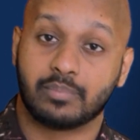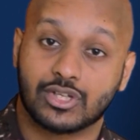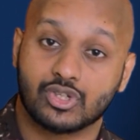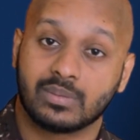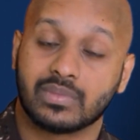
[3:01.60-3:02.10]

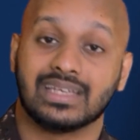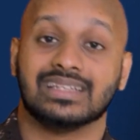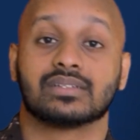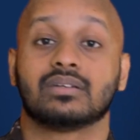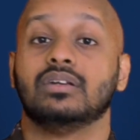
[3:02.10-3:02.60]
picture,
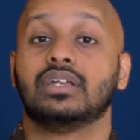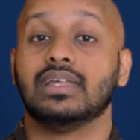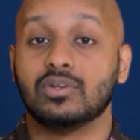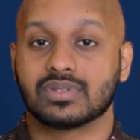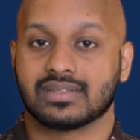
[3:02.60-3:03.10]
it's a
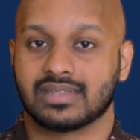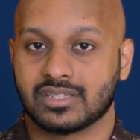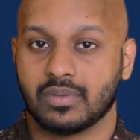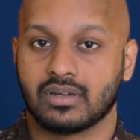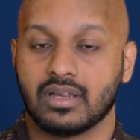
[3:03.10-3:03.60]
continuous
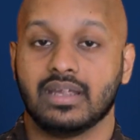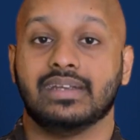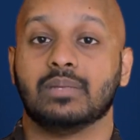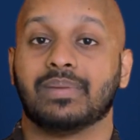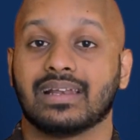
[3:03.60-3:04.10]
assessment. It
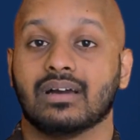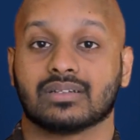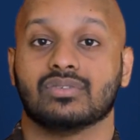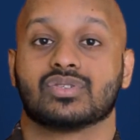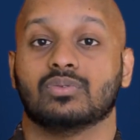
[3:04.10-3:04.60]
typically
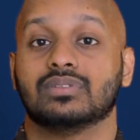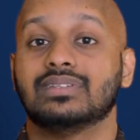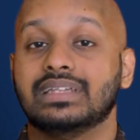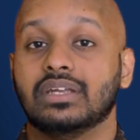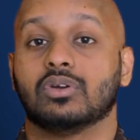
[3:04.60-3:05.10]
occurs over
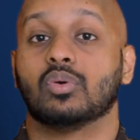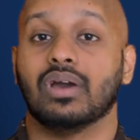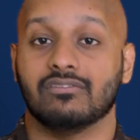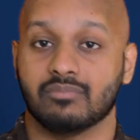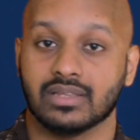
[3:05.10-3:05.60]
3 to
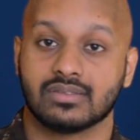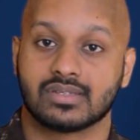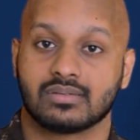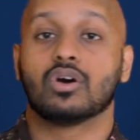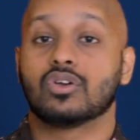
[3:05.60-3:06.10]
12
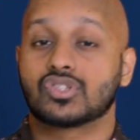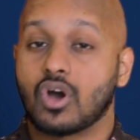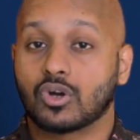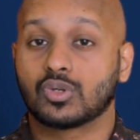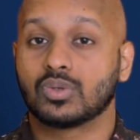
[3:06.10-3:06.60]
months. A
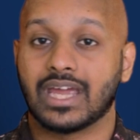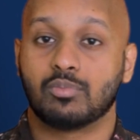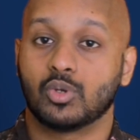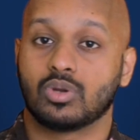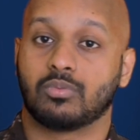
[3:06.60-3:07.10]
SOC 2
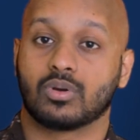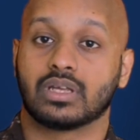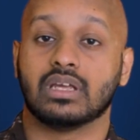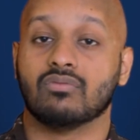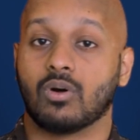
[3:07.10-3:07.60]
Type 2 report
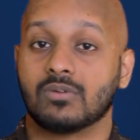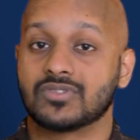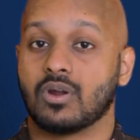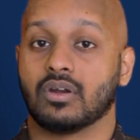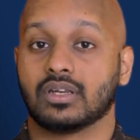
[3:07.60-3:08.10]
involves
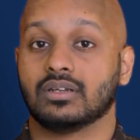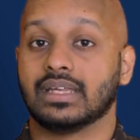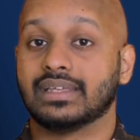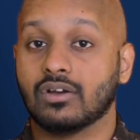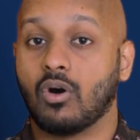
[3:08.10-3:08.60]
an auditor
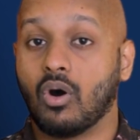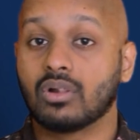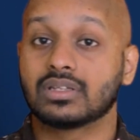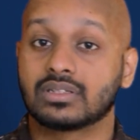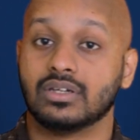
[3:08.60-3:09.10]
taking
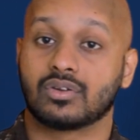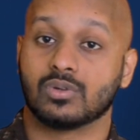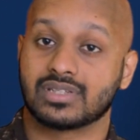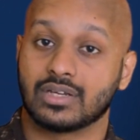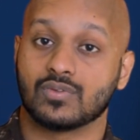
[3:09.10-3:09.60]
all the
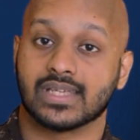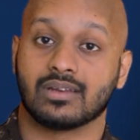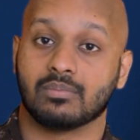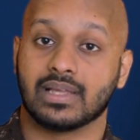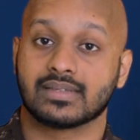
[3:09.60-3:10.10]
controls that you've set
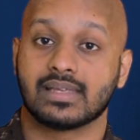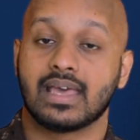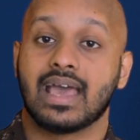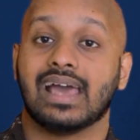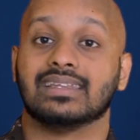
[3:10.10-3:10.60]
in place
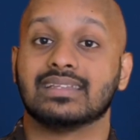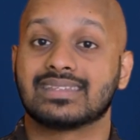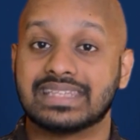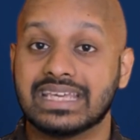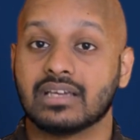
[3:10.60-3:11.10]
and then
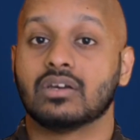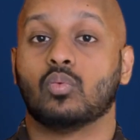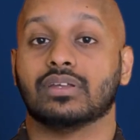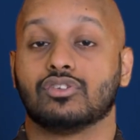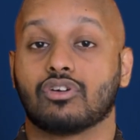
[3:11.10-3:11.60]
seeing
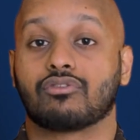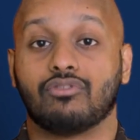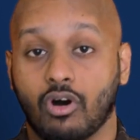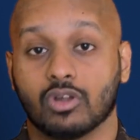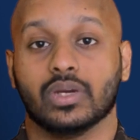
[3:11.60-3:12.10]
whether you're
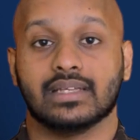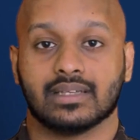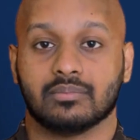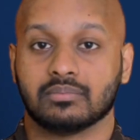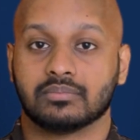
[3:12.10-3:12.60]
following
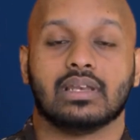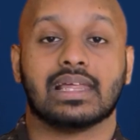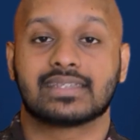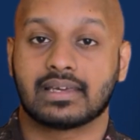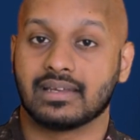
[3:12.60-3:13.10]
them.
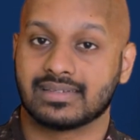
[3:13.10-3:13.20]
Let's take an